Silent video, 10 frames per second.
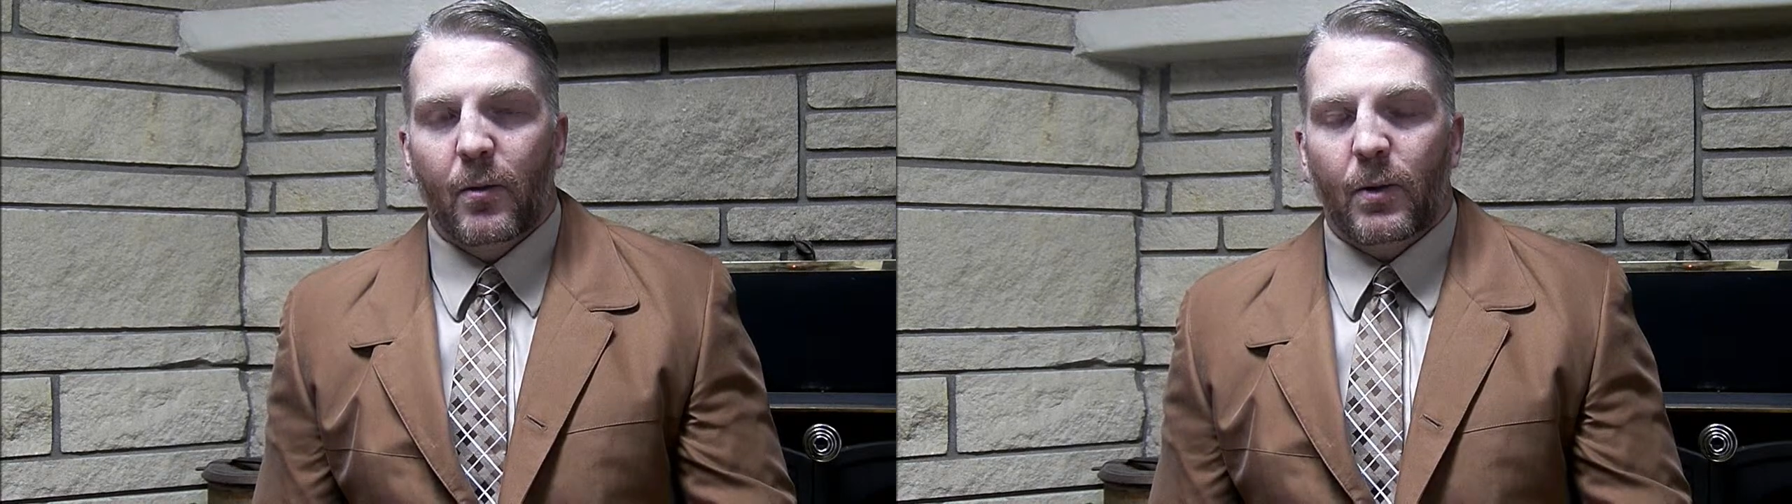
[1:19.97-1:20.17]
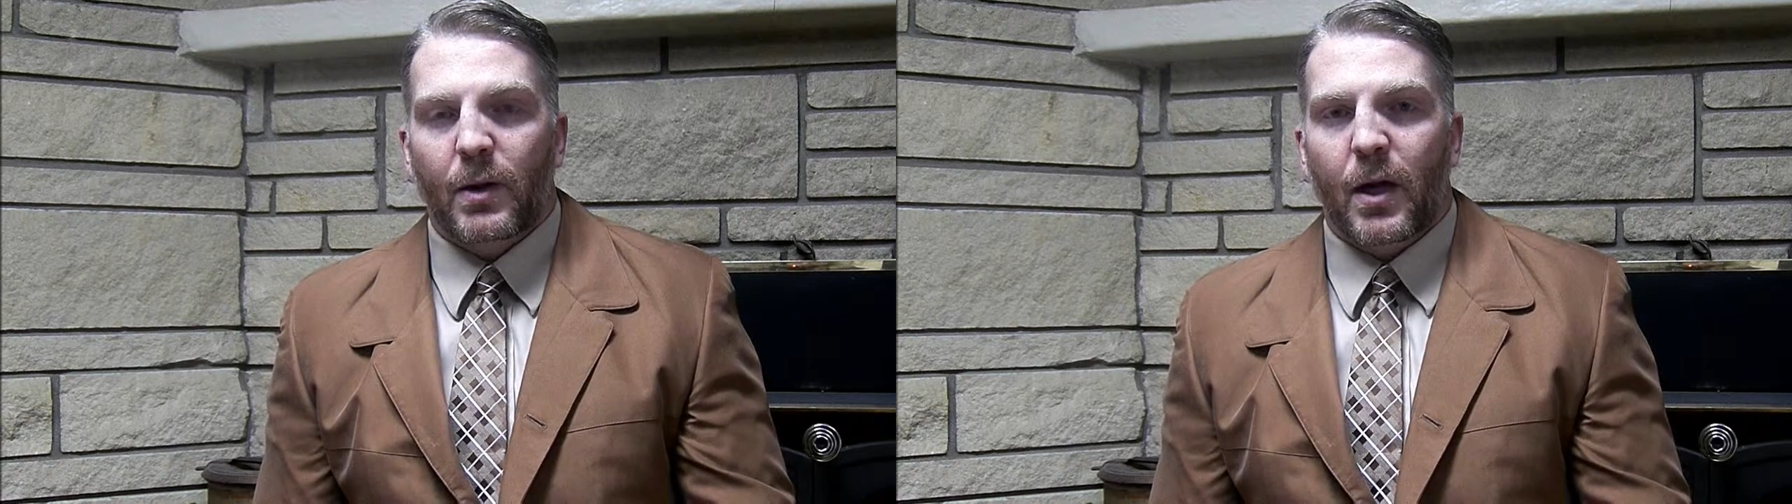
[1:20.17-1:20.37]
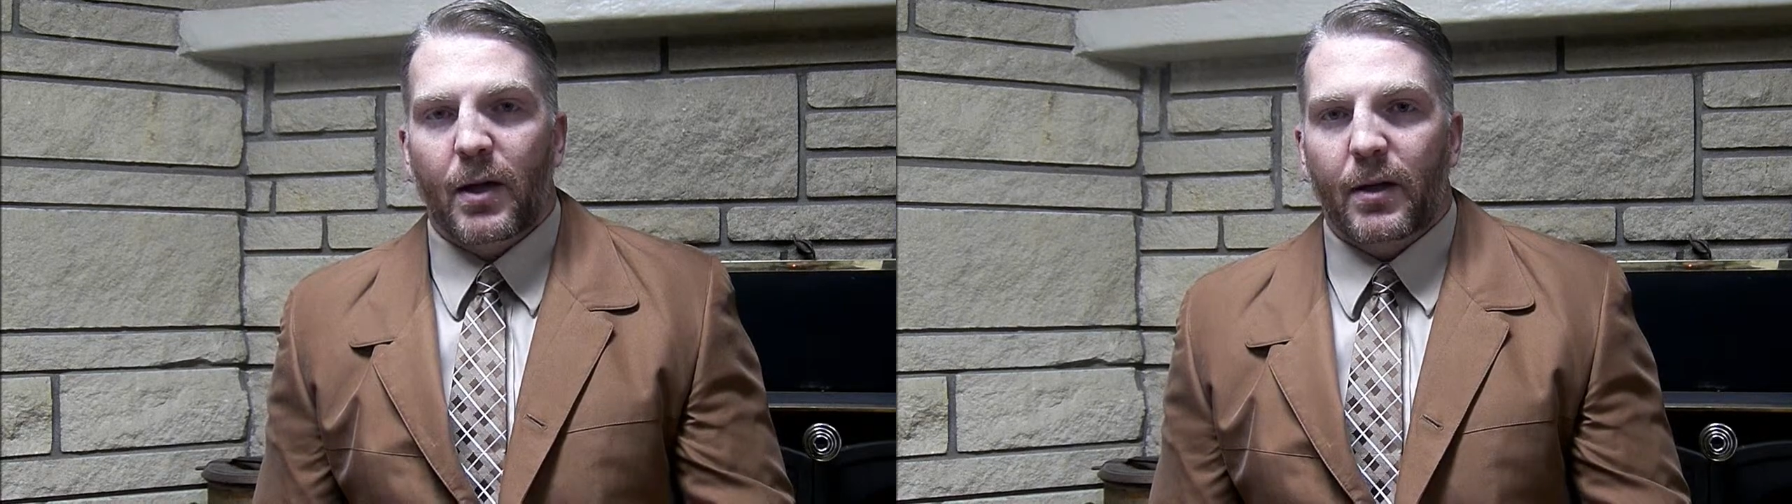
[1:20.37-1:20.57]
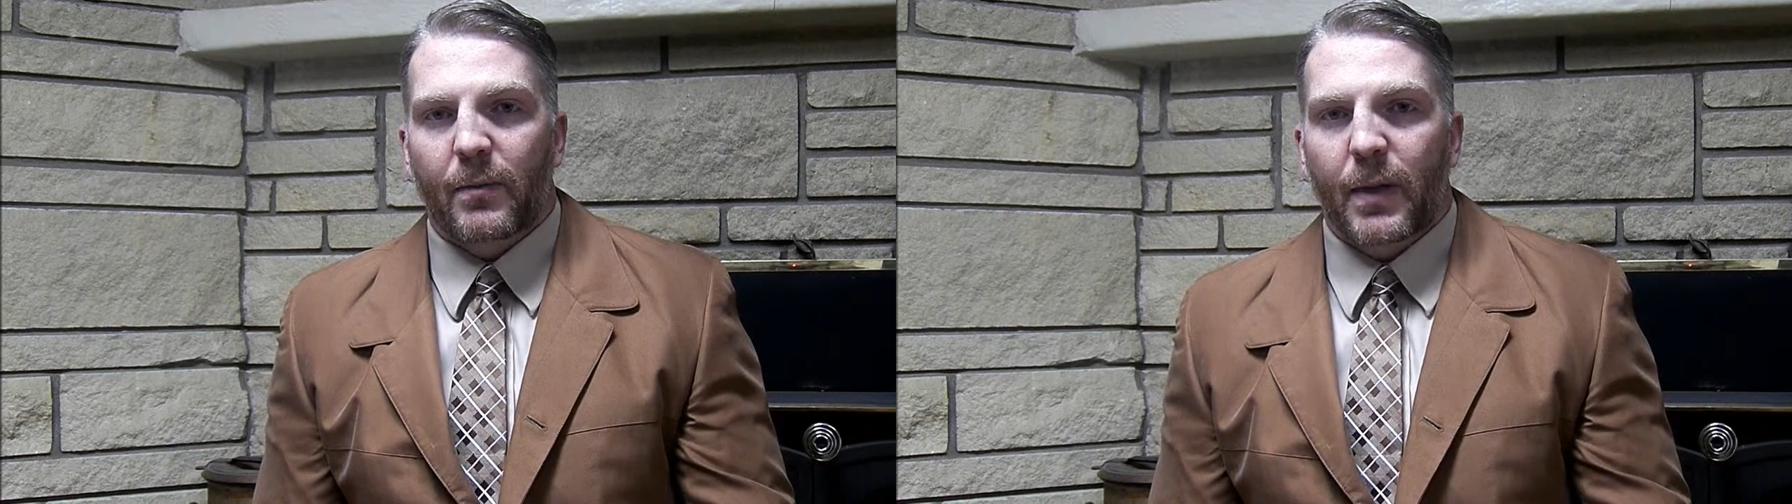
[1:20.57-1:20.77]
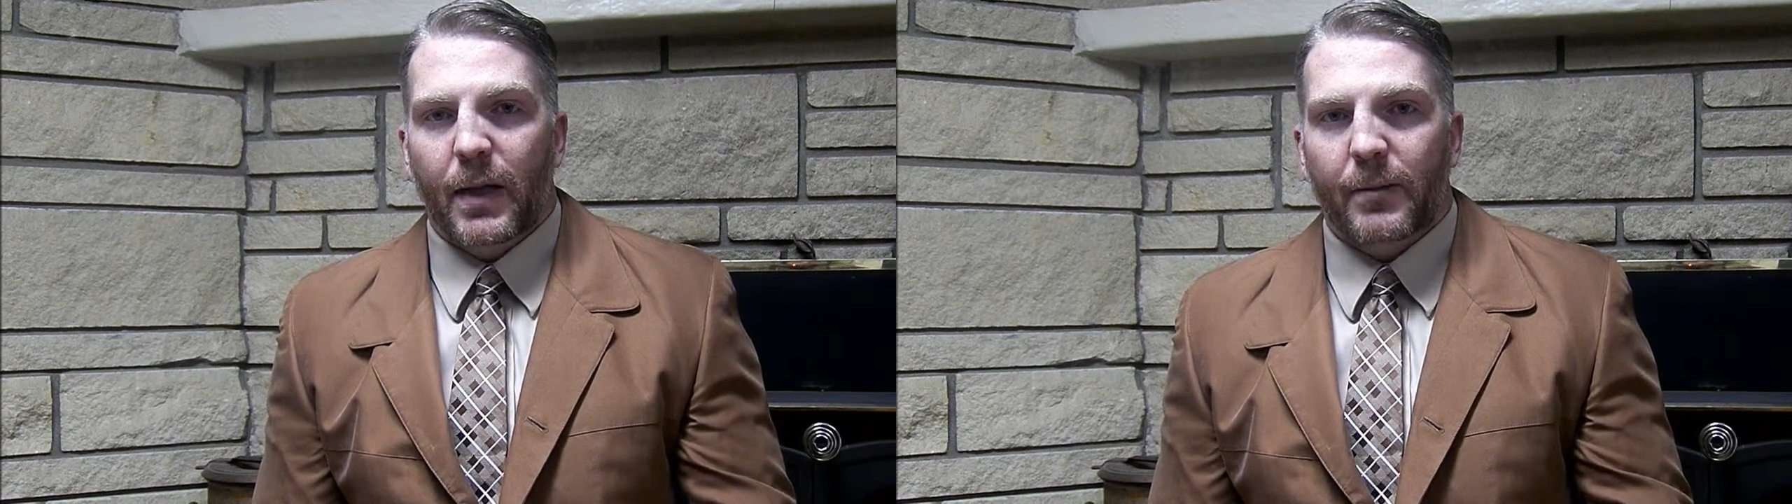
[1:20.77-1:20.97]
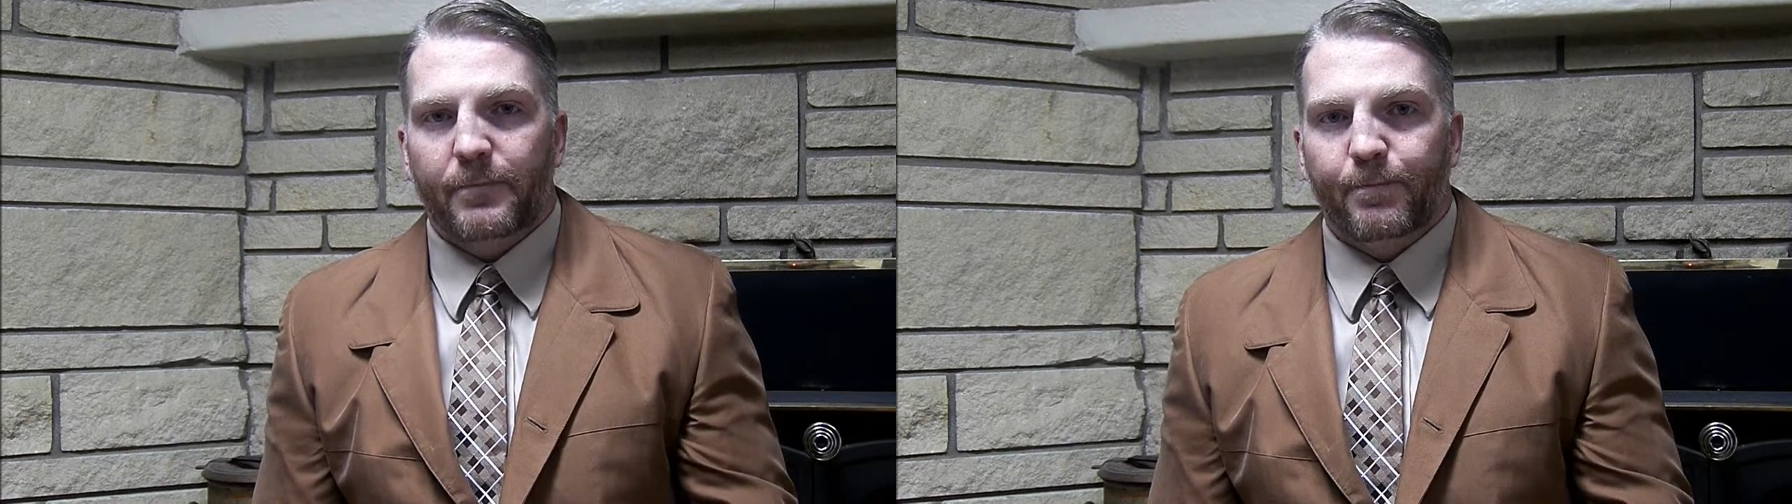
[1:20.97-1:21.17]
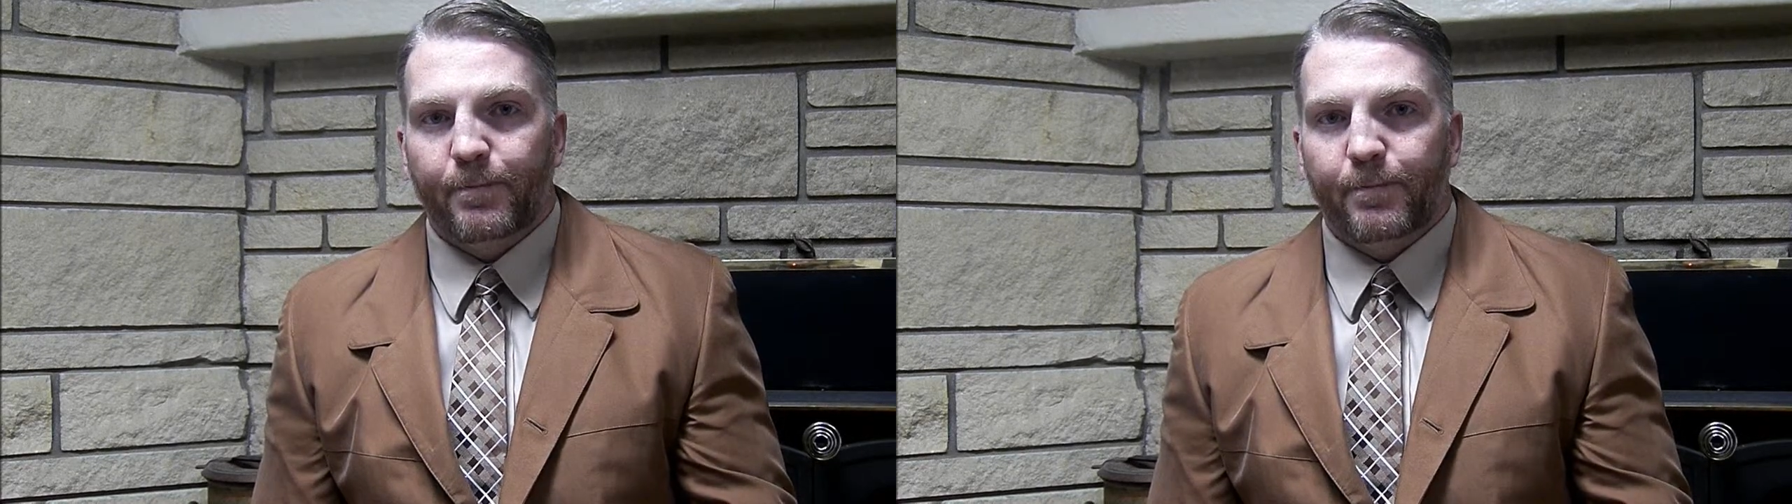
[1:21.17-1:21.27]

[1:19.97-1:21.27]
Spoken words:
we're talking about